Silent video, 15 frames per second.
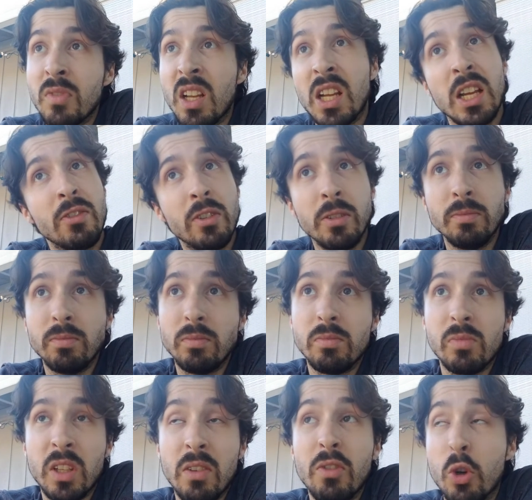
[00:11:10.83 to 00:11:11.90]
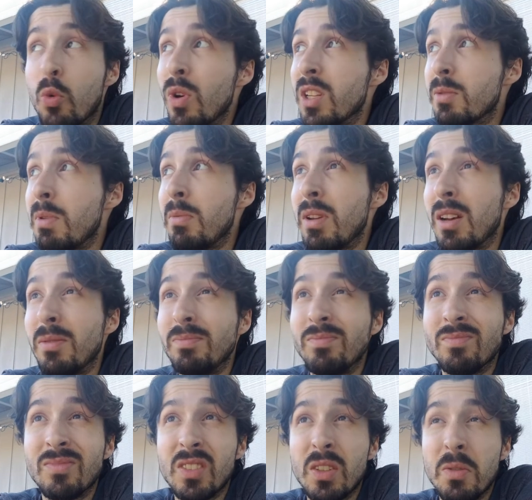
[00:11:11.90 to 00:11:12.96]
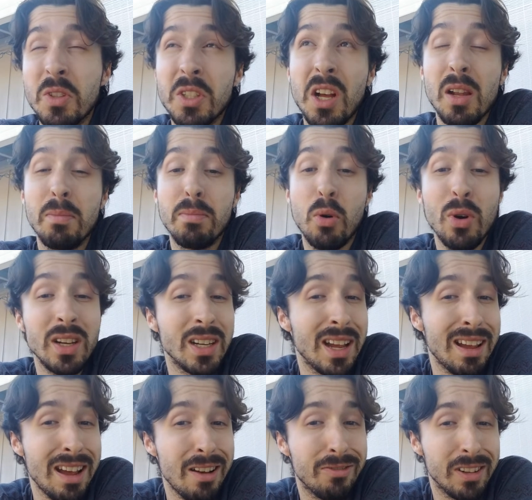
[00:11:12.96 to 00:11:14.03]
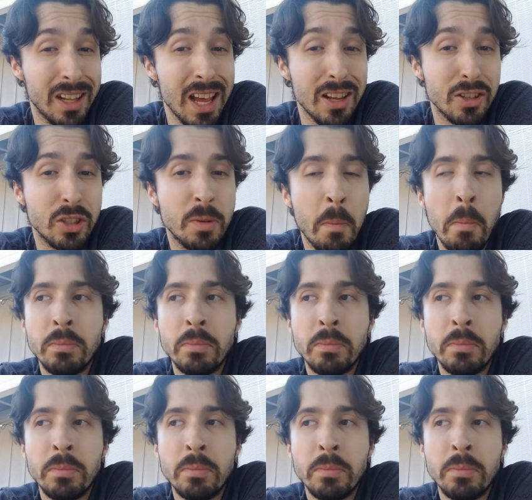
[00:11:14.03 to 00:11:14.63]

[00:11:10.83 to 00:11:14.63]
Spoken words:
and give the quince maybe a solid 1.5 less,